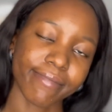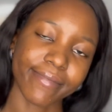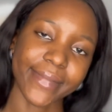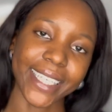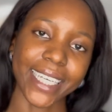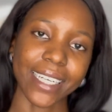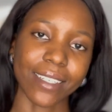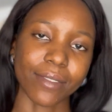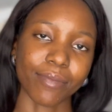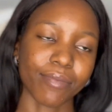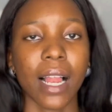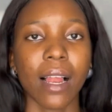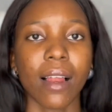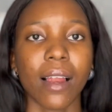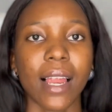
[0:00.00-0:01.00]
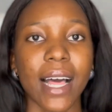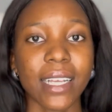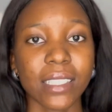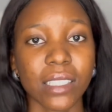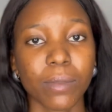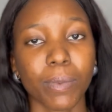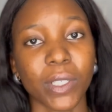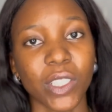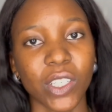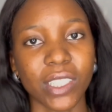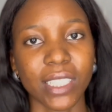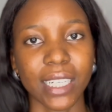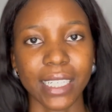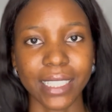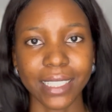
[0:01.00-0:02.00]
Yeah. Last but not
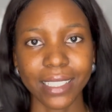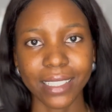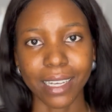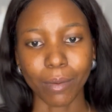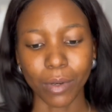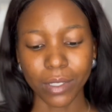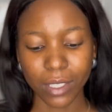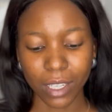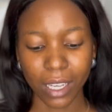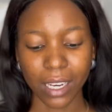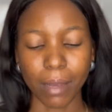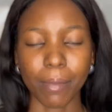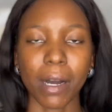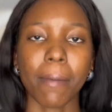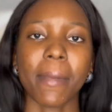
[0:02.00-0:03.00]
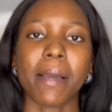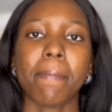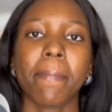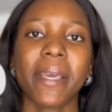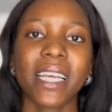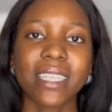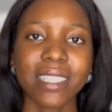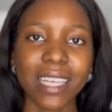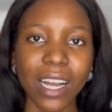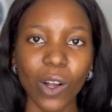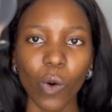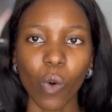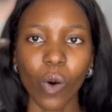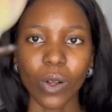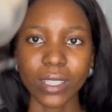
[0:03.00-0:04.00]
the least, I'm going to be talking about my
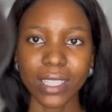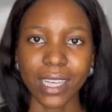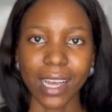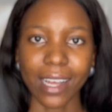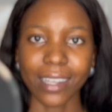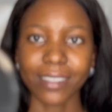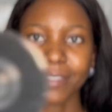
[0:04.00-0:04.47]
pizza cutter.